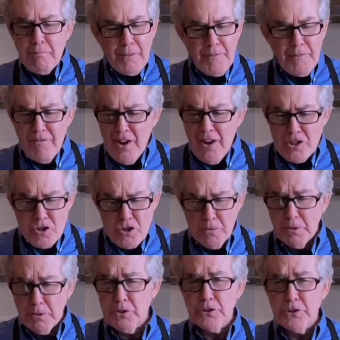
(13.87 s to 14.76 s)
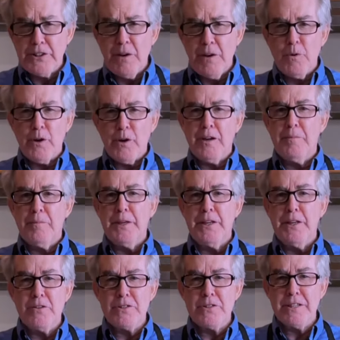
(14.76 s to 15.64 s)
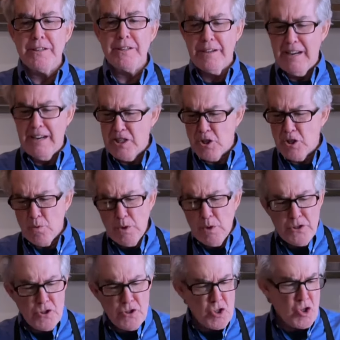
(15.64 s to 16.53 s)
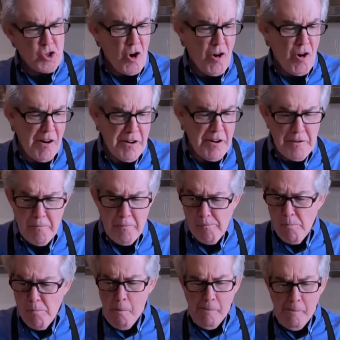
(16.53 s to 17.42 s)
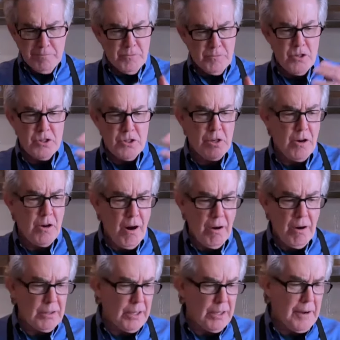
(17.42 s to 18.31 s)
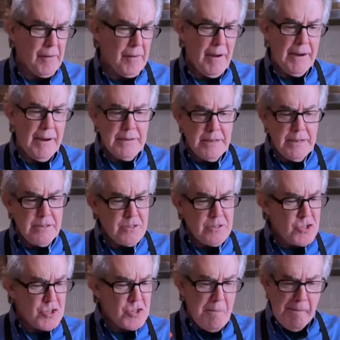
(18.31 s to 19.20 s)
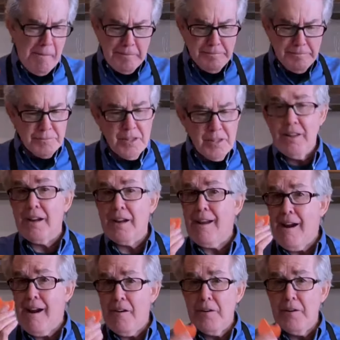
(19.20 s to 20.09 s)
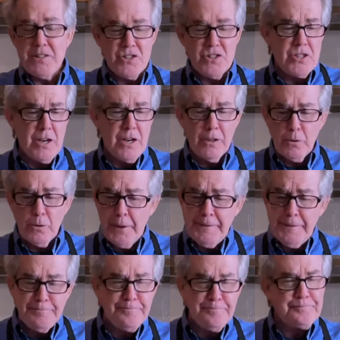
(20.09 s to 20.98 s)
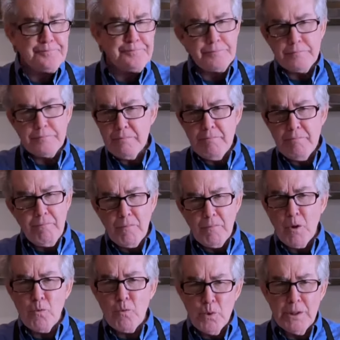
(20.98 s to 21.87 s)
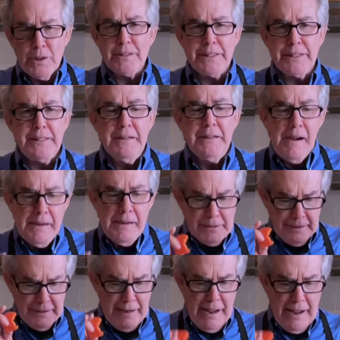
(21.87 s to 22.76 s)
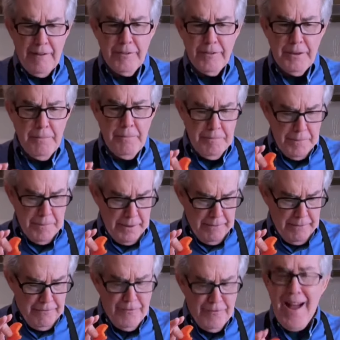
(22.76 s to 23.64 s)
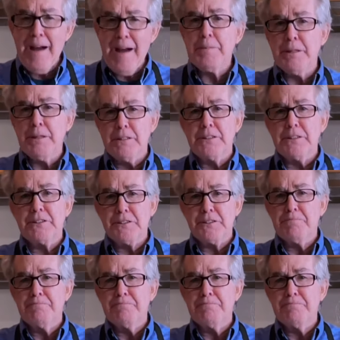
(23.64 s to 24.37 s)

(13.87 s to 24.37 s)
vegetables that we're going to be using today. Swiss chard, there's garlic, onions, the carrot, celery. Really going to have a fabulous